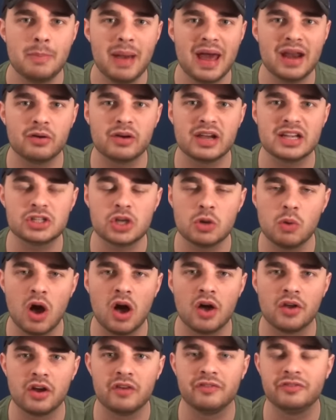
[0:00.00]
penalties who
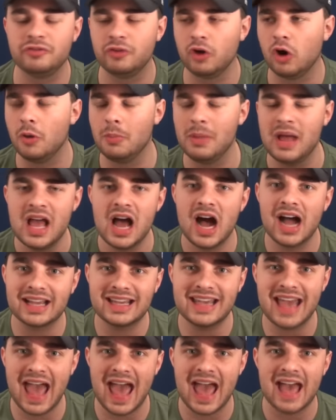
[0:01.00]
aren't on form. I
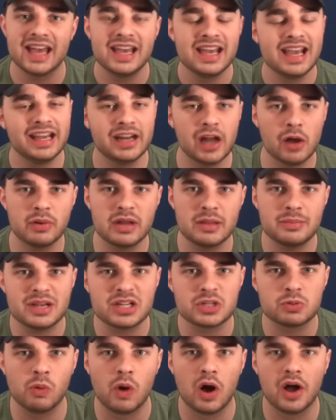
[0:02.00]
get he'd only
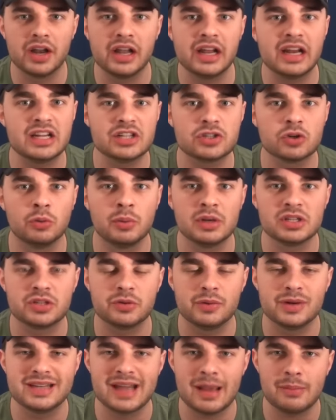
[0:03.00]
miss one, and it's almost a
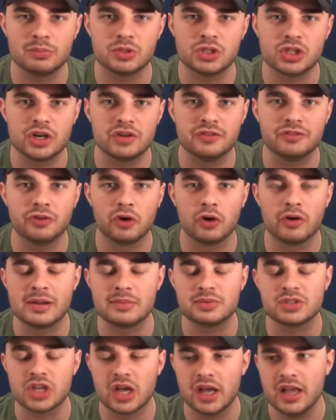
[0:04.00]
redemption for
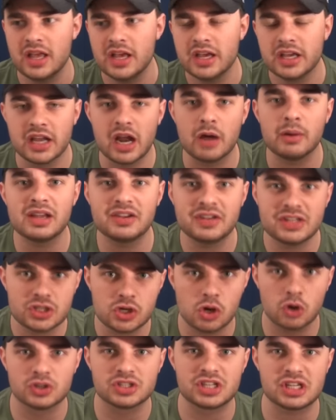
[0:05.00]
him to, you know, if he
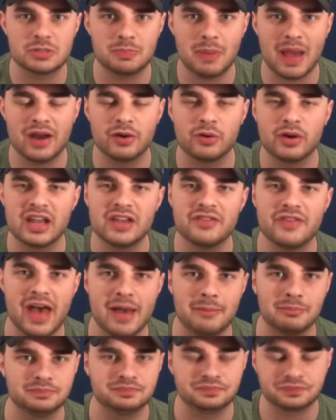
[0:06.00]
scores this penalty,
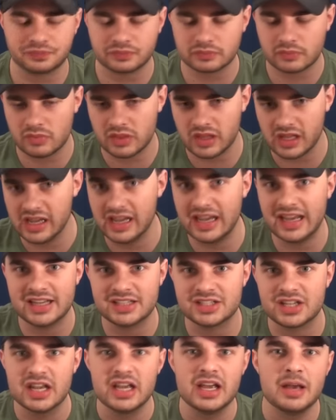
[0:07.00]
then
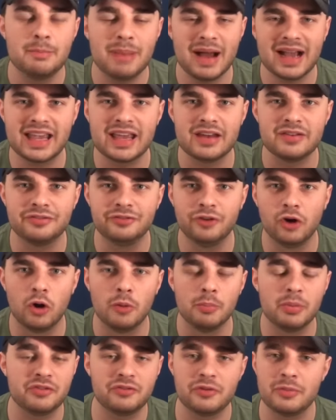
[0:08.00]
he's back in
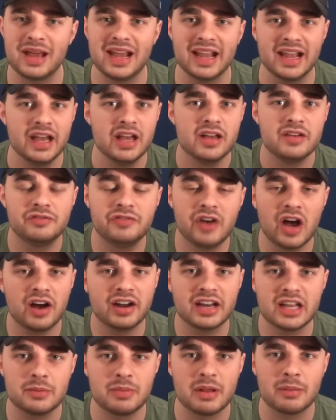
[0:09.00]
form. But for me,
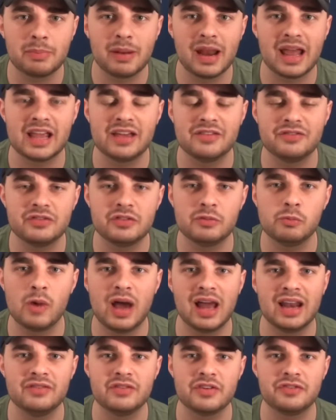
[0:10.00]
Vardy had been playing
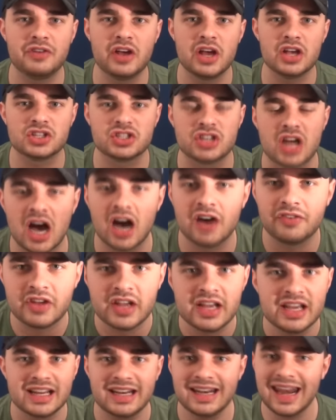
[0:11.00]
well in the first
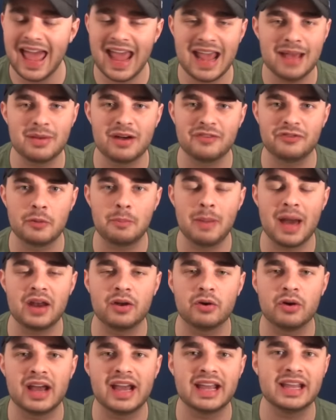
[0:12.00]
half. Let him have the
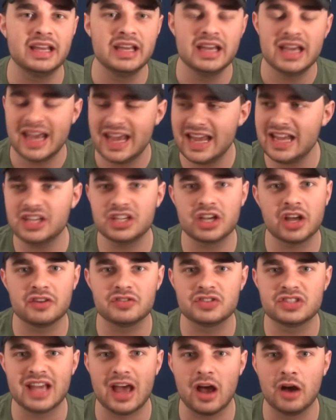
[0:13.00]
penalty. He kind of
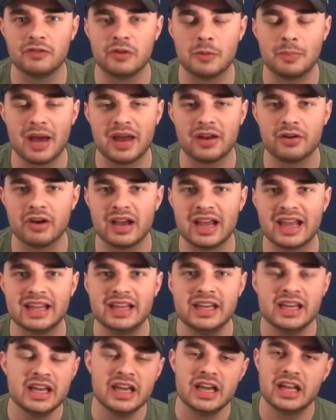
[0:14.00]
set up the
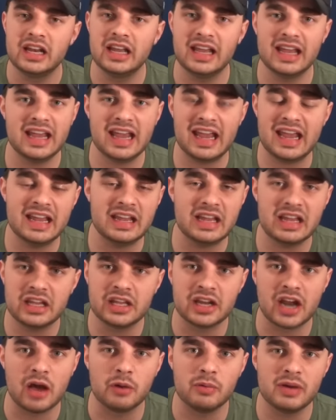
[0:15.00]
penalty.
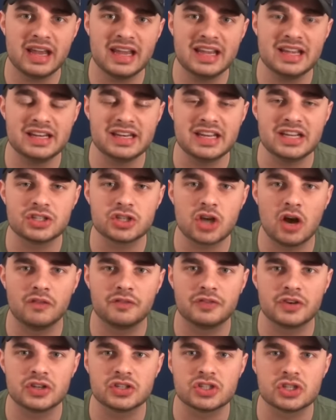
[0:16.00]
He needs
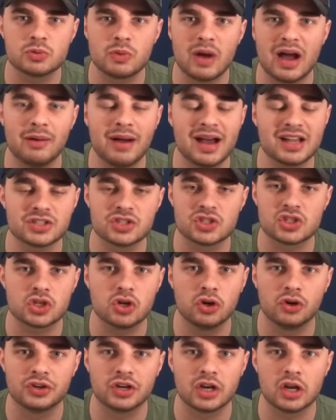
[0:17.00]
confidence as well. Hasn't
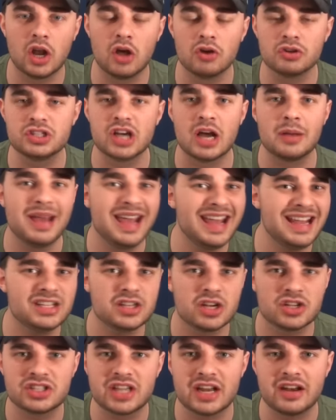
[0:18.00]
scored in a long time. He's
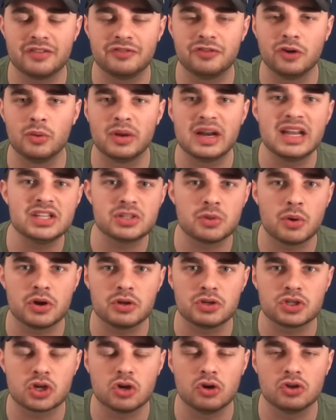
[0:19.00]
our centre forward. He's the one
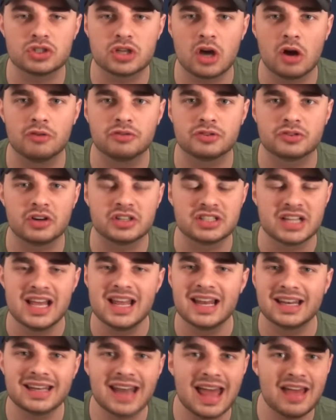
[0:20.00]
who scores goals for
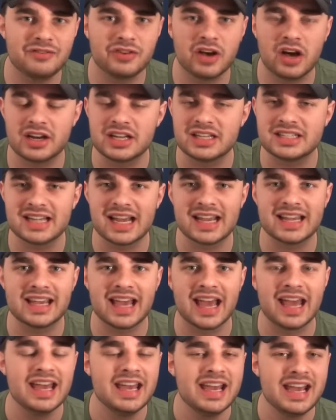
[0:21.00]
us. Let Vardy take
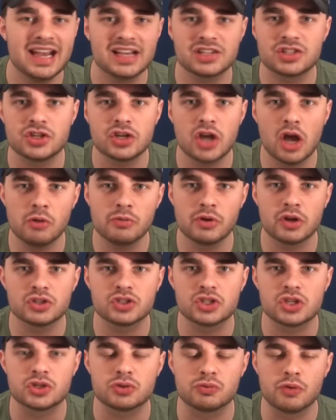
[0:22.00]
it. He has a
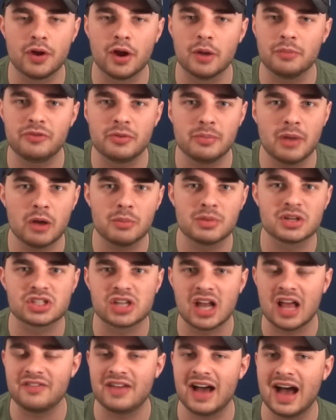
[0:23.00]
no-nonsense run-up for moments
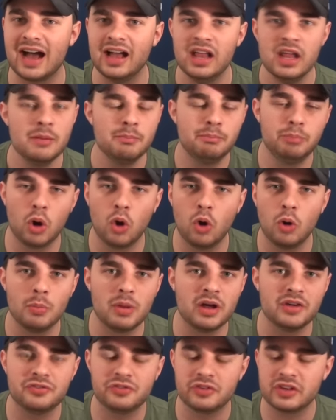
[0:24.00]
like that.
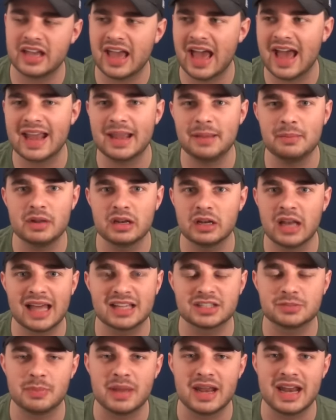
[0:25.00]
Bournemouth game,
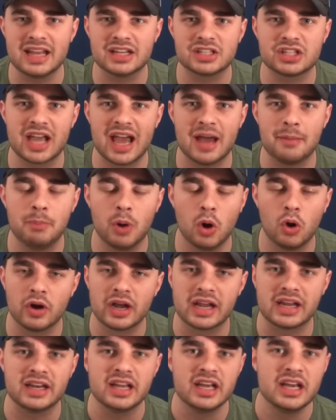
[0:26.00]
last minute to get a
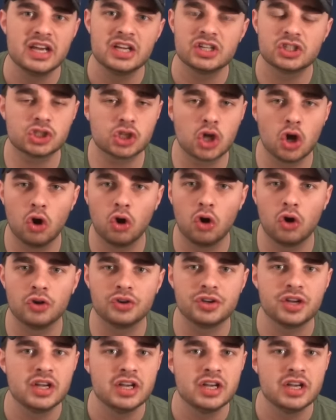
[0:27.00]
point, scored.